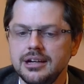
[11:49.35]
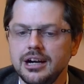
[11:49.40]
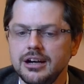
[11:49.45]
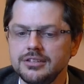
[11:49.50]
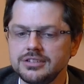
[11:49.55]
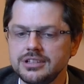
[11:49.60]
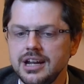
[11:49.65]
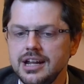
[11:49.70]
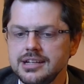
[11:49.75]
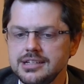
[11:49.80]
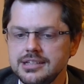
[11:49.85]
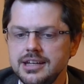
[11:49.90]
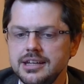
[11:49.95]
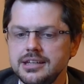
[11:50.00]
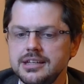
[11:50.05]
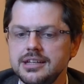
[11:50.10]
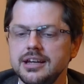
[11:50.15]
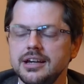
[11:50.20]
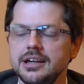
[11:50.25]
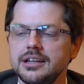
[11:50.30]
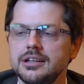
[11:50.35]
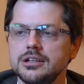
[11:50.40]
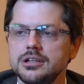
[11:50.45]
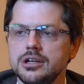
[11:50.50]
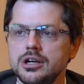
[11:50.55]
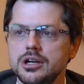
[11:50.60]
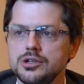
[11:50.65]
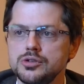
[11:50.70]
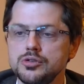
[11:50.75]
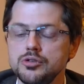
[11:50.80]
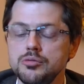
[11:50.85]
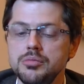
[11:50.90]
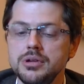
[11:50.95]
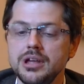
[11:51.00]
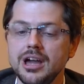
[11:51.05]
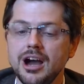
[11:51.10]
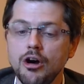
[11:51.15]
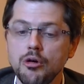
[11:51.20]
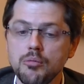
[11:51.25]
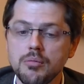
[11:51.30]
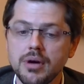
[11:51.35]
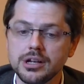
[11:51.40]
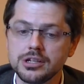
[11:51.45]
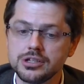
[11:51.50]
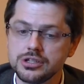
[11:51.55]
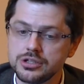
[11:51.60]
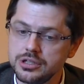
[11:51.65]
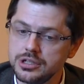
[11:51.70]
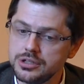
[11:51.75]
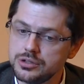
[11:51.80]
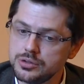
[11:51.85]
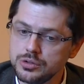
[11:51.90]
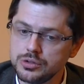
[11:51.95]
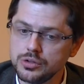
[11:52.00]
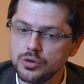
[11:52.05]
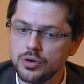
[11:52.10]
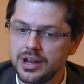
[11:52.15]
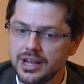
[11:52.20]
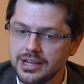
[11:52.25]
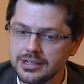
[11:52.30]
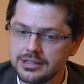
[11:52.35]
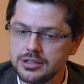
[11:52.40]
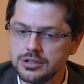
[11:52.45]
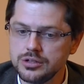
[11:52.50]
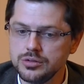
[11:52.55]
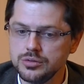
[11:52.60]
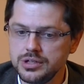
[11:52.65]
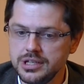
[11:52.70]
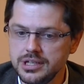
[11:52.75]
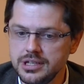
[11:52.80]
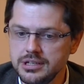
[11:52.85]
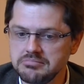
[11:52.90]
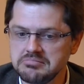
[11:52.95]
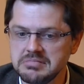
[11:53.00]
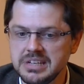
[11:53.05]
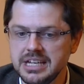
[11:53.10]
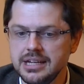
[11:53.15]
after 1989 should be, how much it should connect to the